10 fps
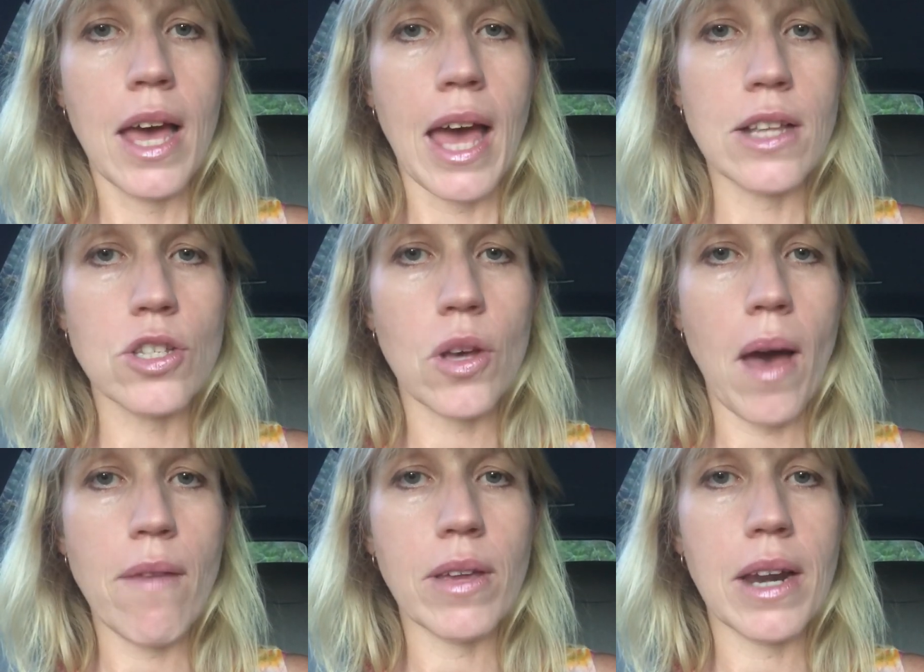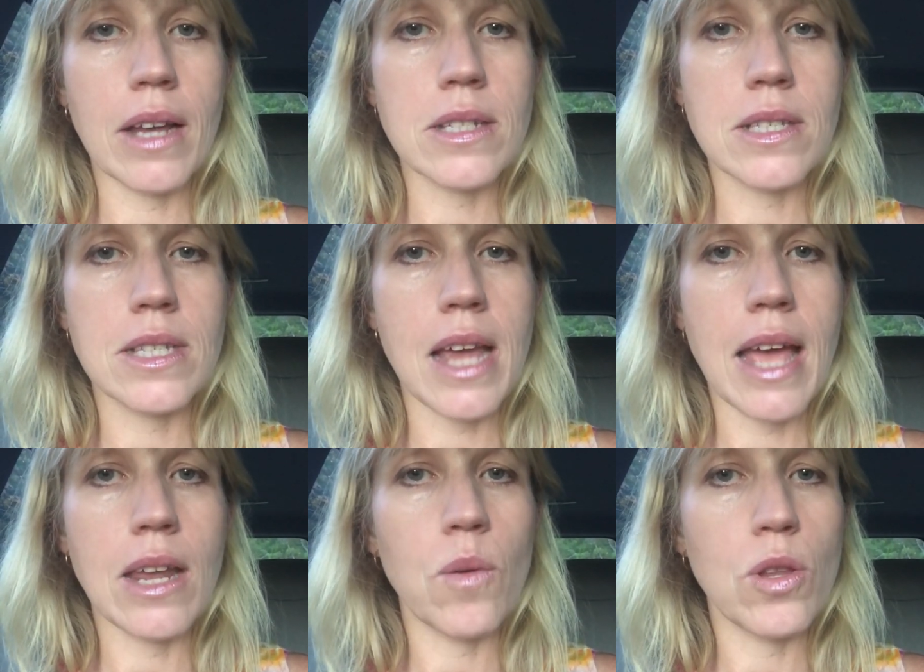and so having an
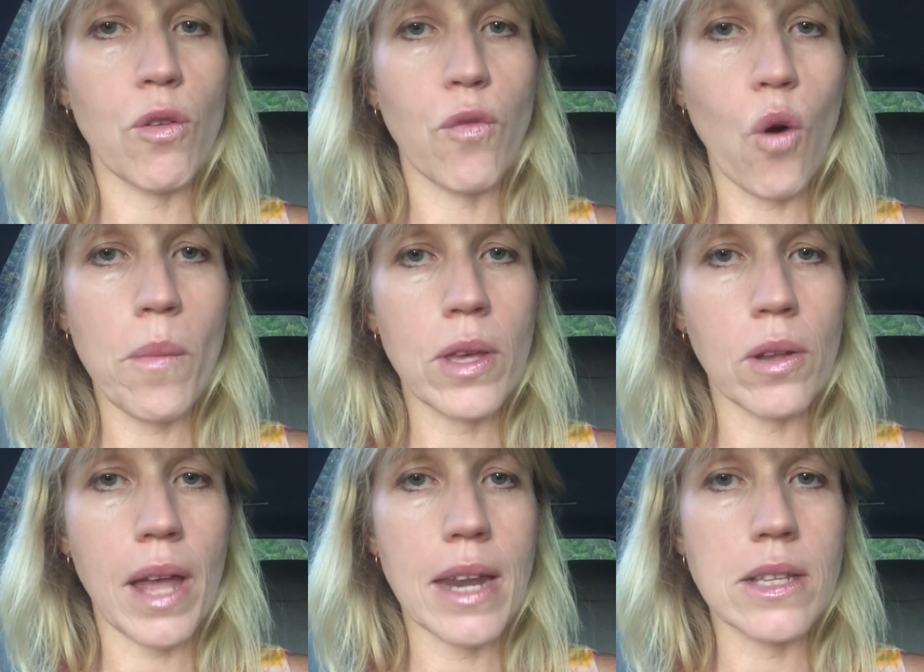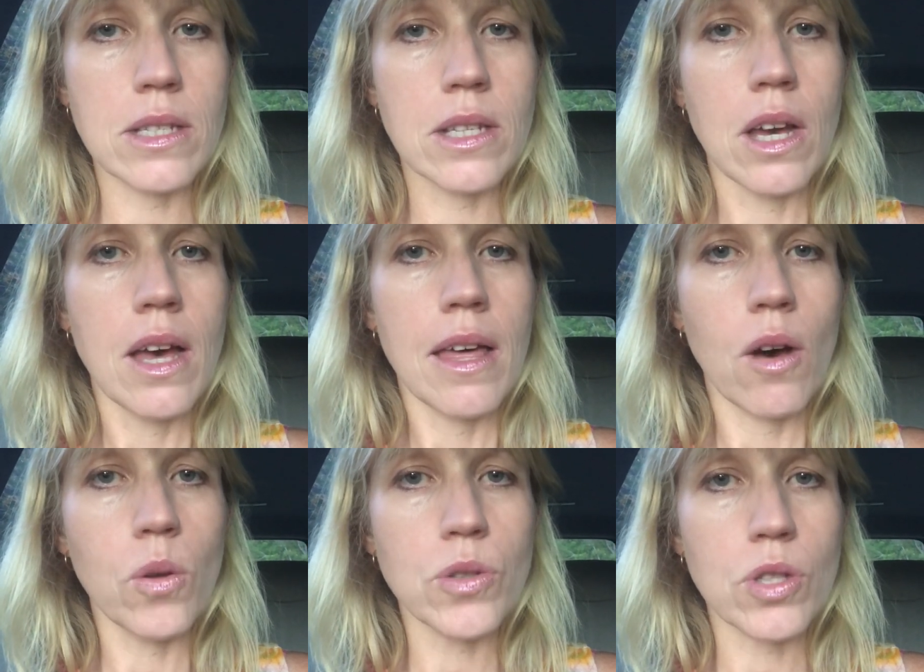understanding when you're forming your letters
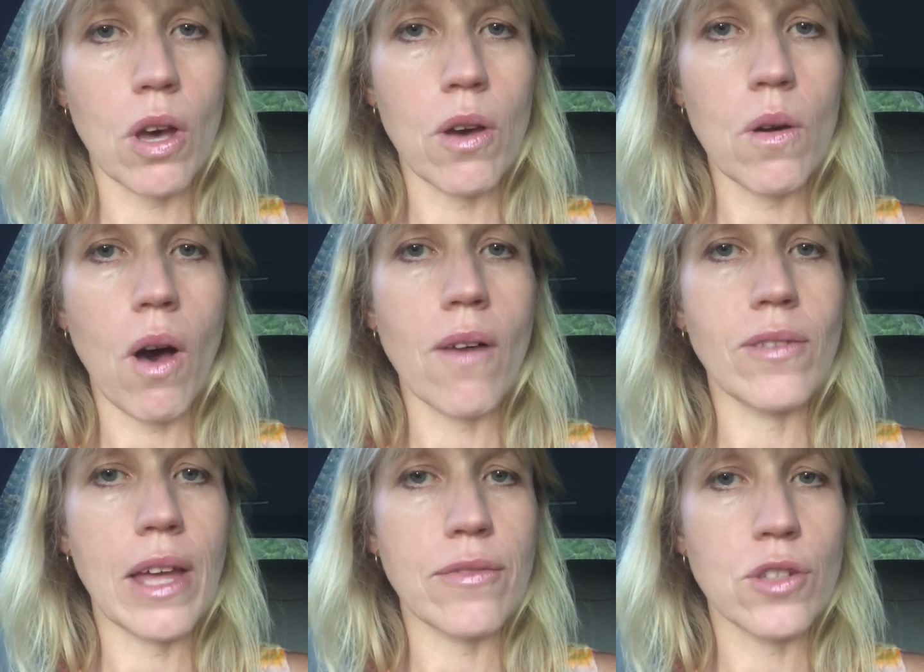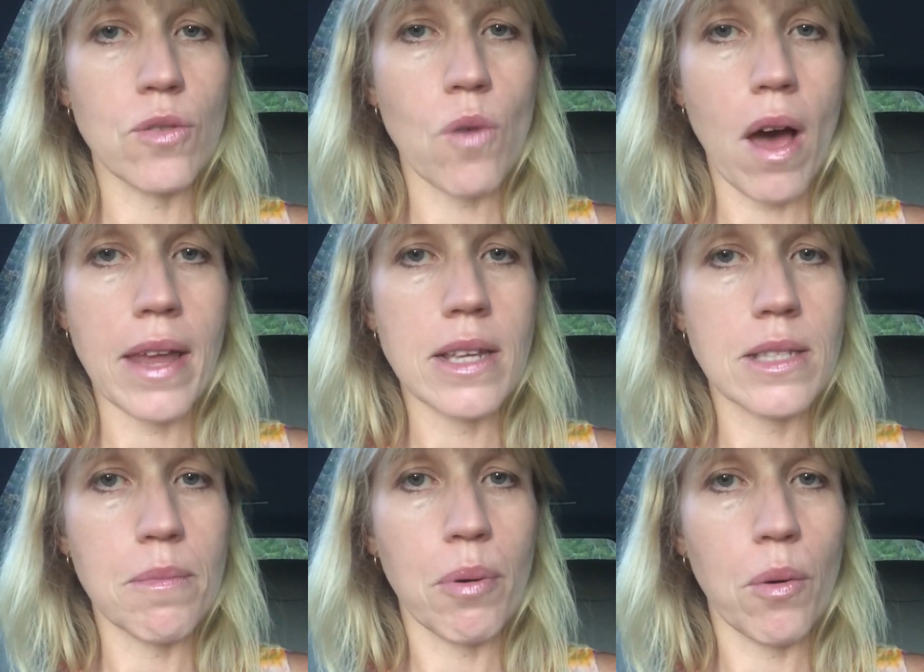also of left and right is
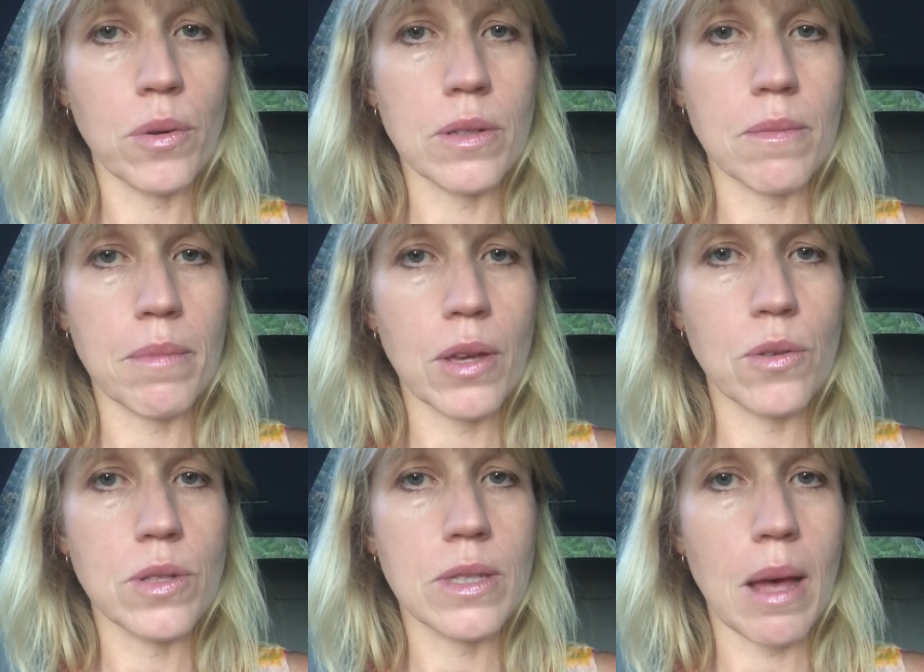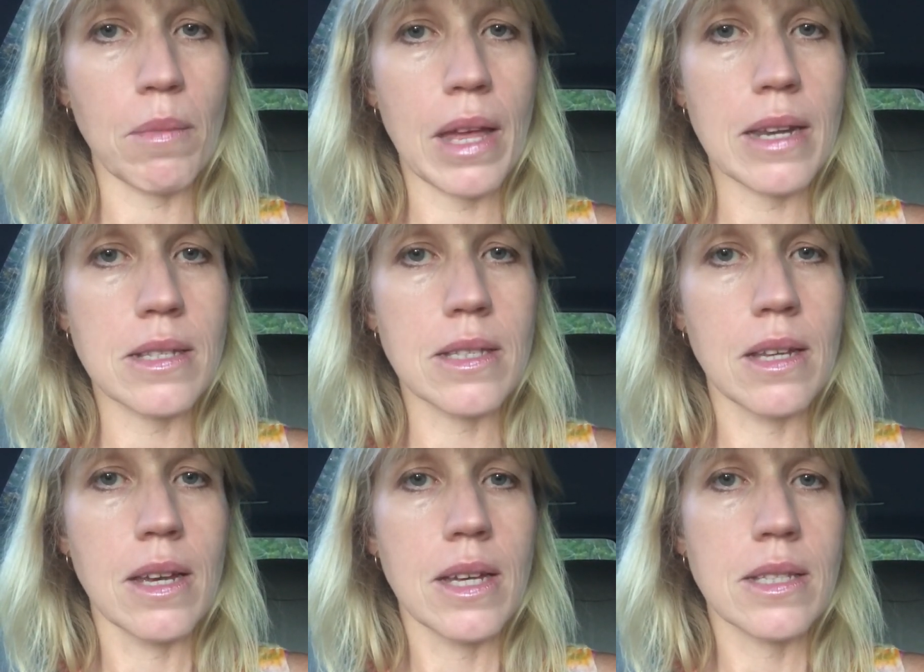important, because some letters
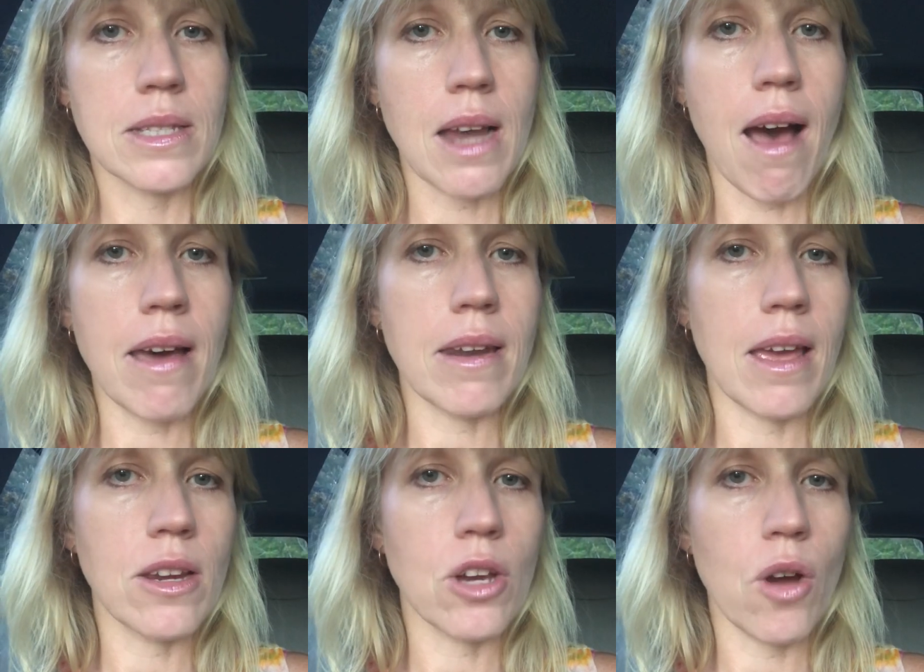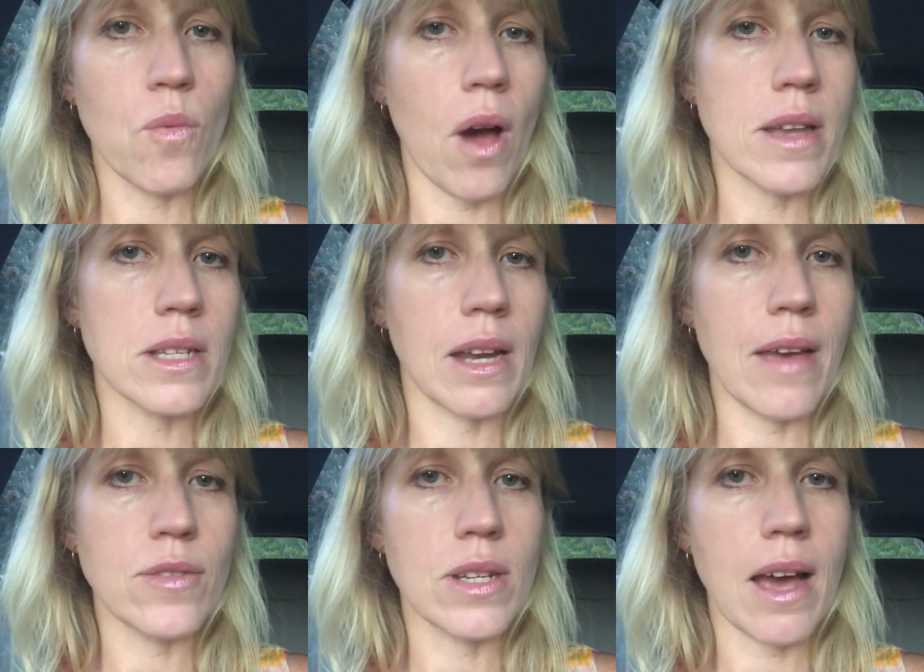start and go right to
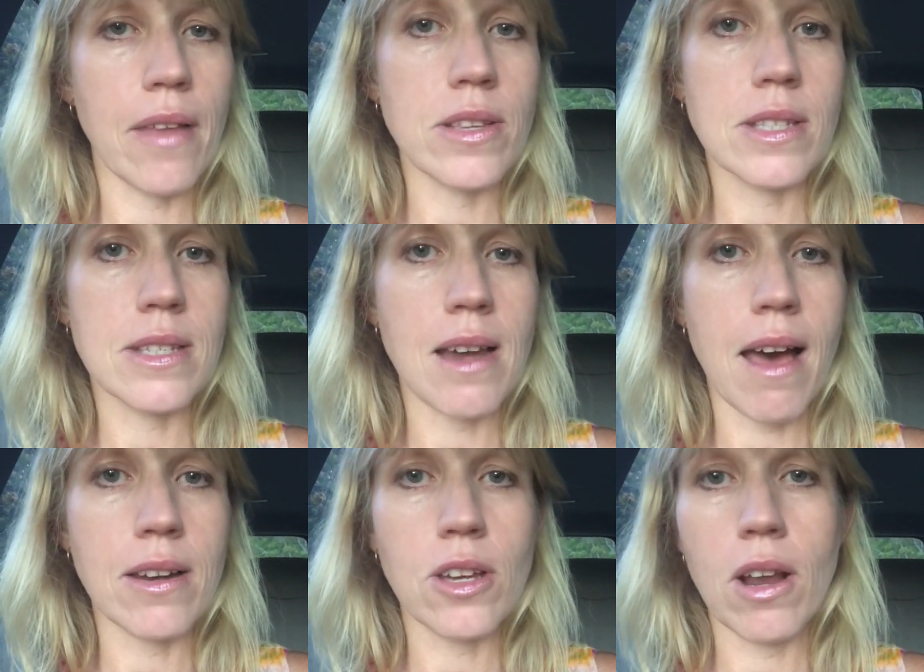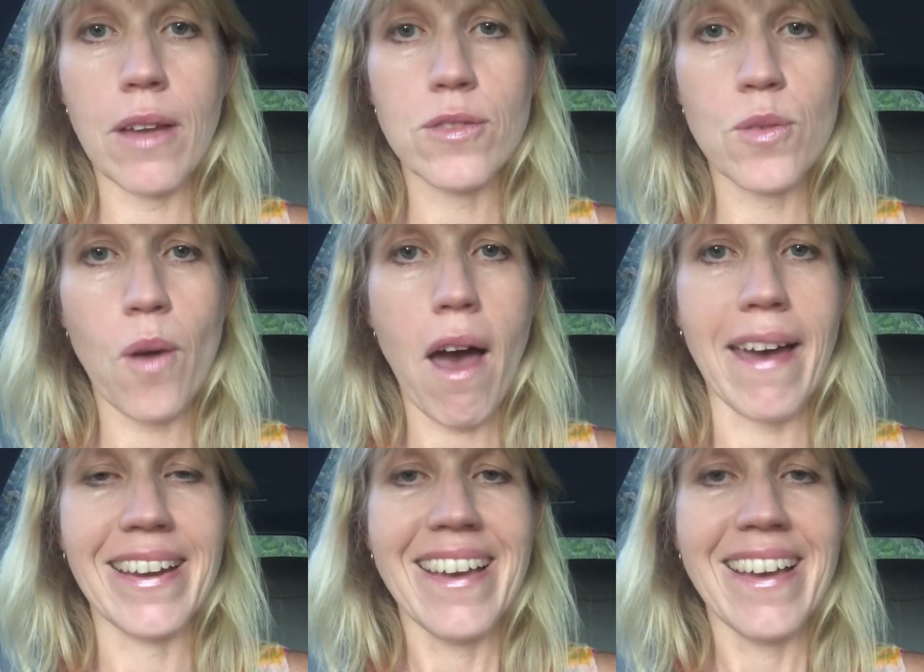left and others start and go left to right.